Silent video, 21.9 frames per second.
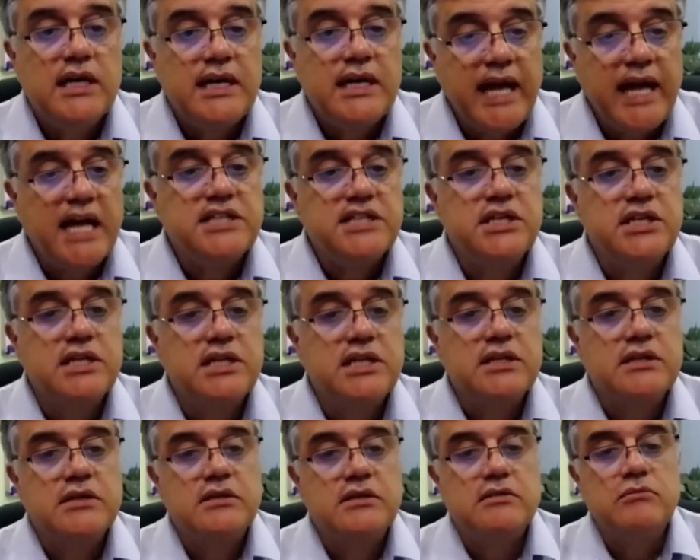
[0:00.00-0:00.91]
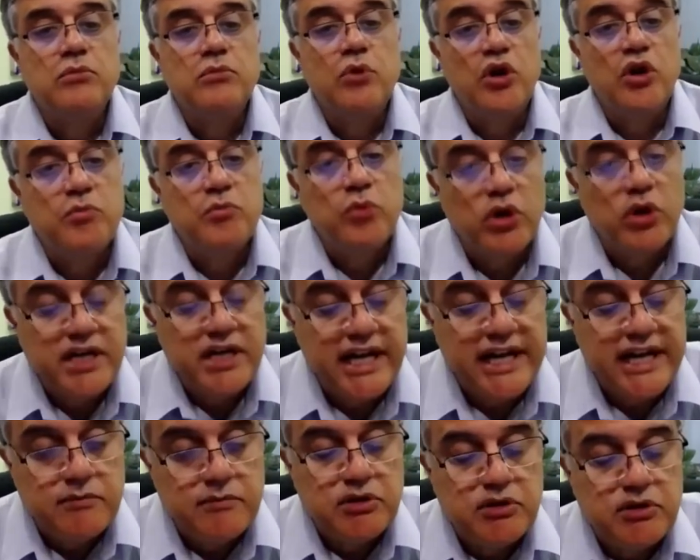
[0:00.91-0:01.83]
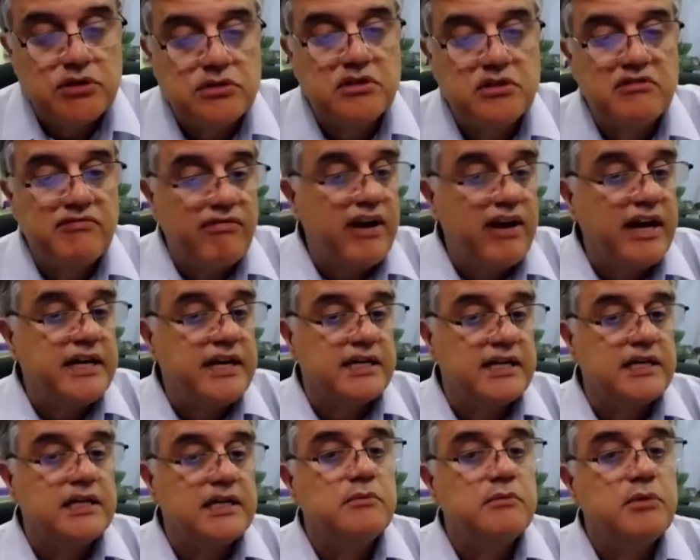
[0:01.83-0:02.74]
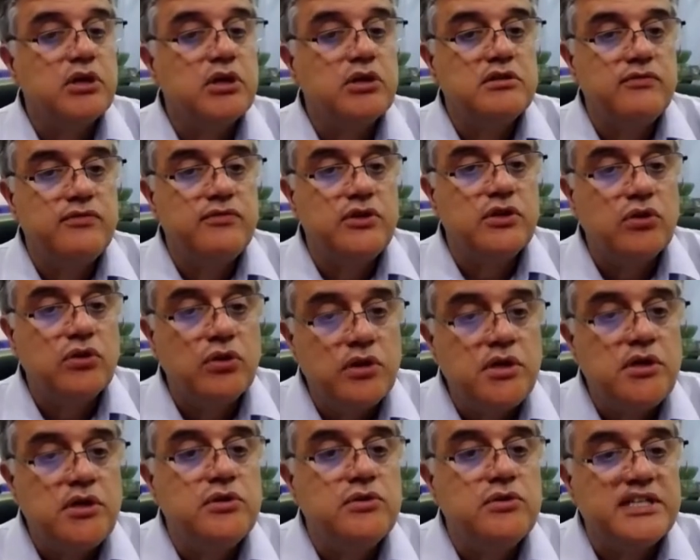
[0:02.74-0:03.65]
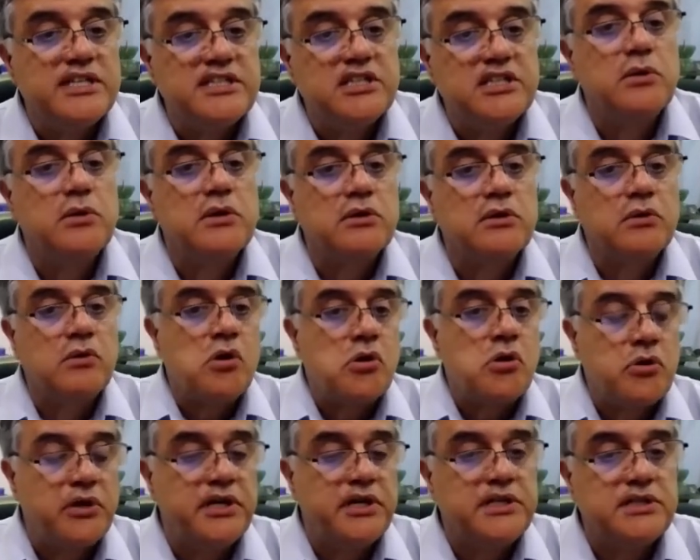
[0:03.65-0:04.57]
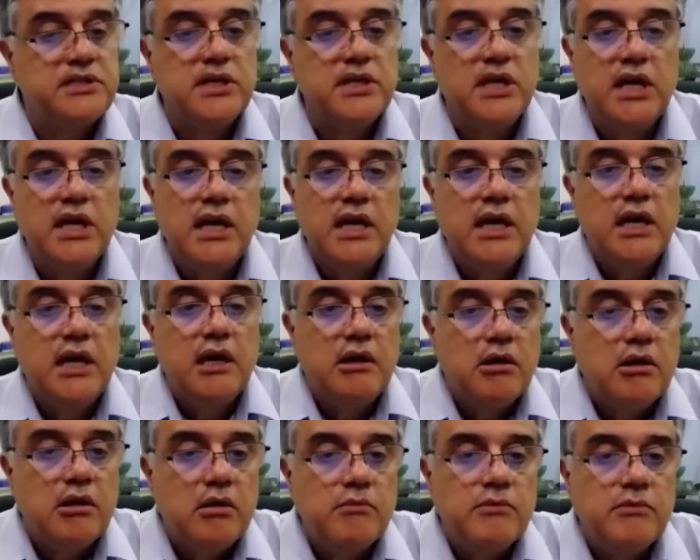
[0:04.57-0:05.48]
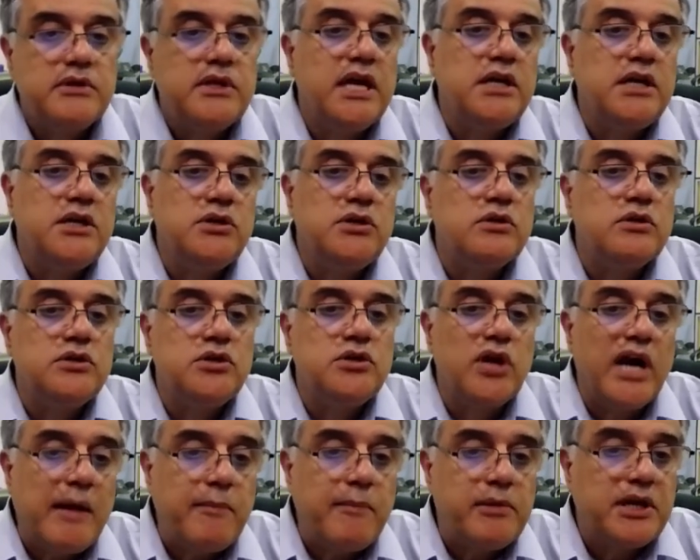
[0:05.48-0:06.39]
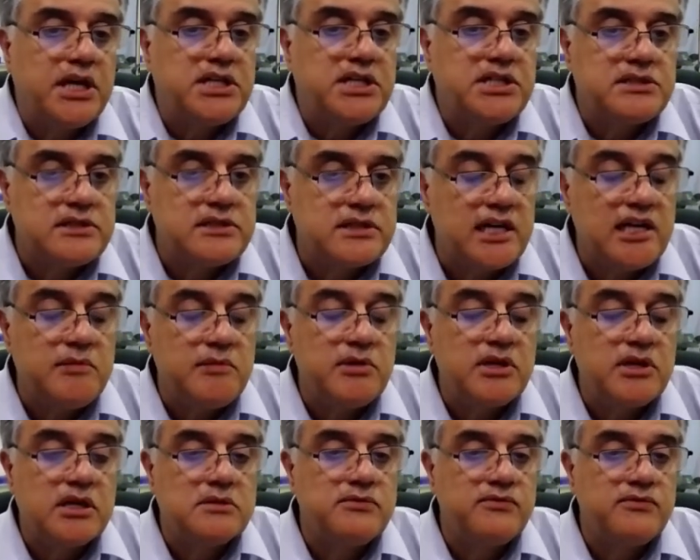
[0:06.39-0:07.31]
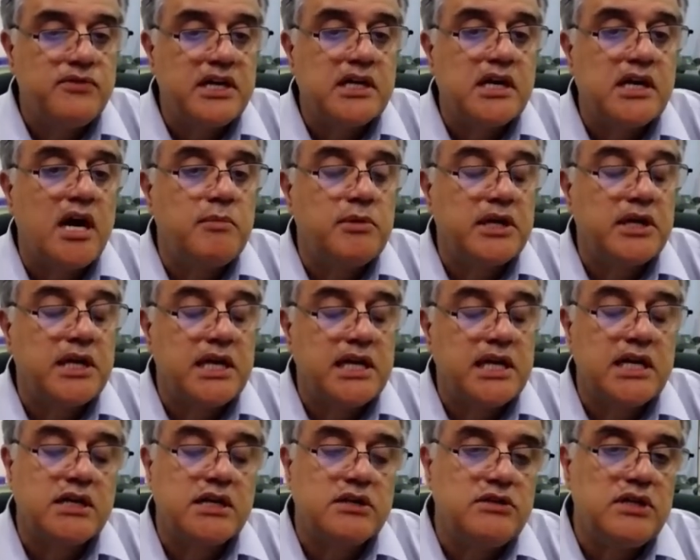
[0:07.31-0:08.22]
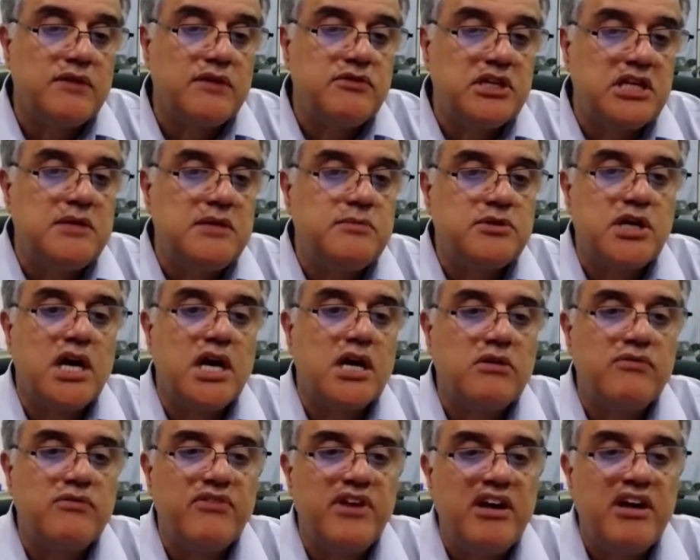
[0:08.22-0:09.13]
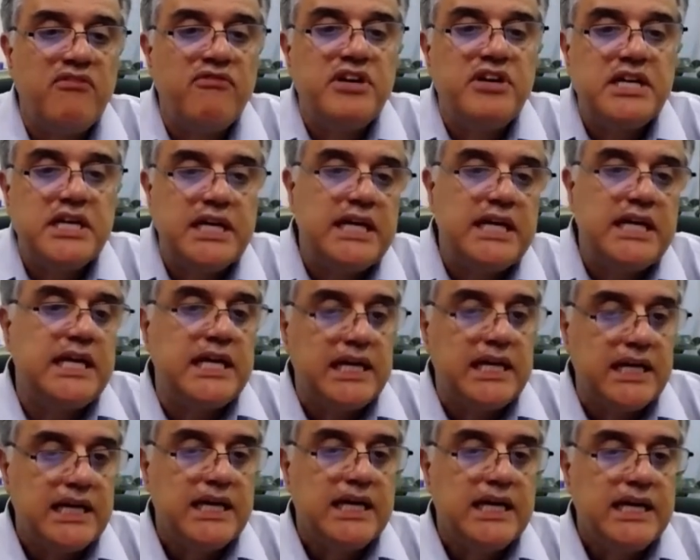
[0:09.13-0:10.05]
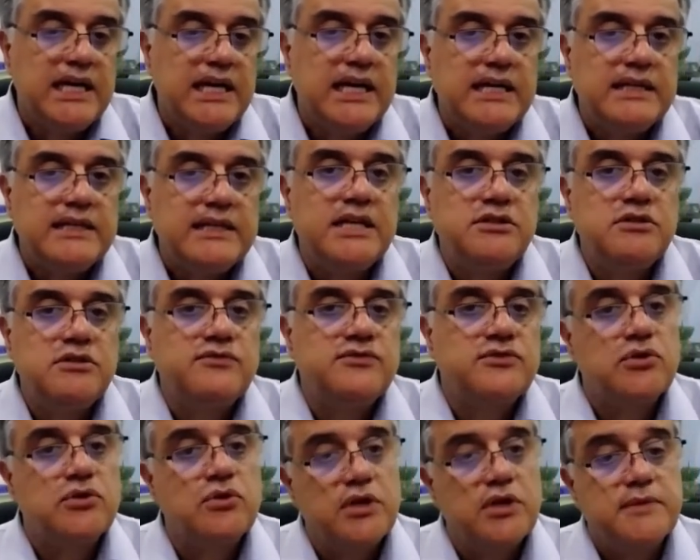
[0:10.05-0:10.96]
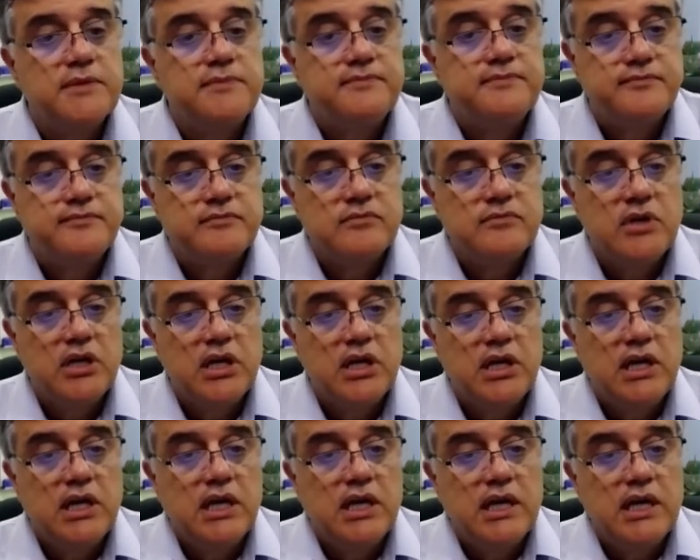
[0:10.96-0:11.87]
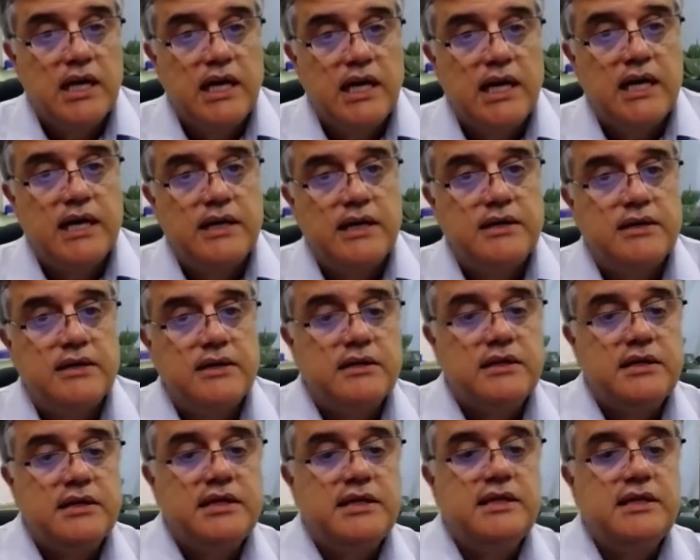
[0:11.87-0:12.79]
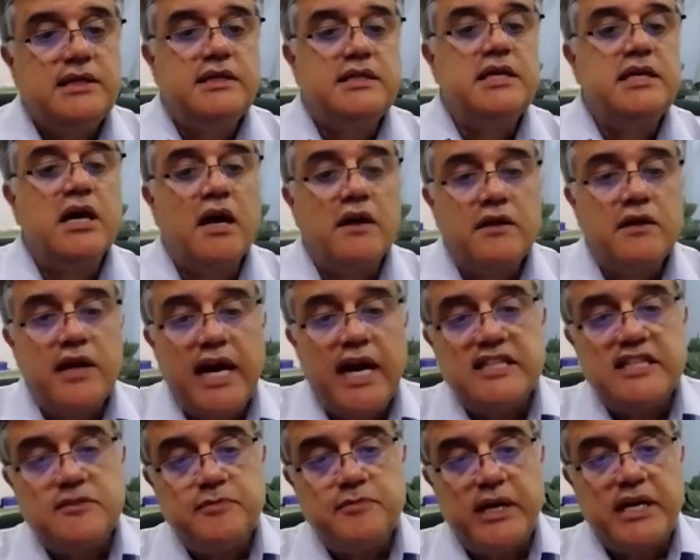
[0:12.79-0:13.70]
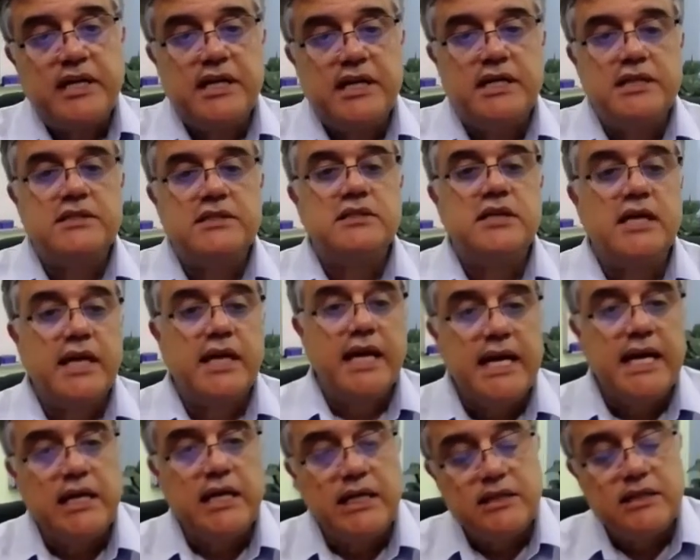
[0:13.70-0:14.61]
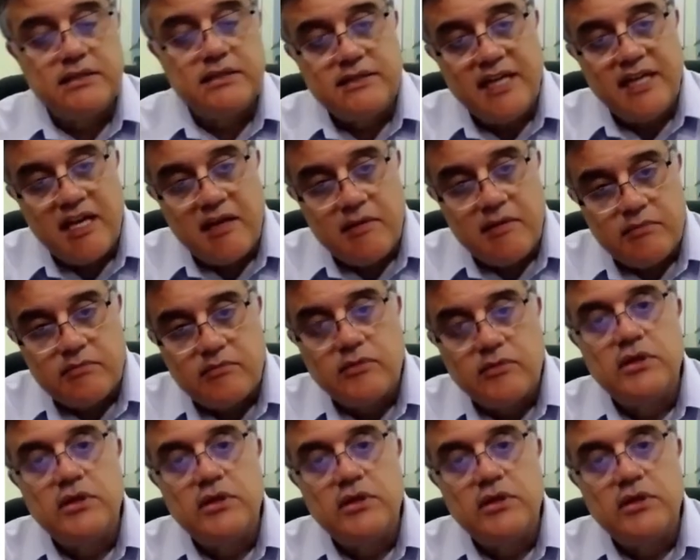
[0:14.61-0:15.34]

caching more and more data because you can find it. Because if you couldn't do SQL queries, then your application suddenly becomes very complicated because you have to keep track of every key that you've stored. The other aspect is, again, in the same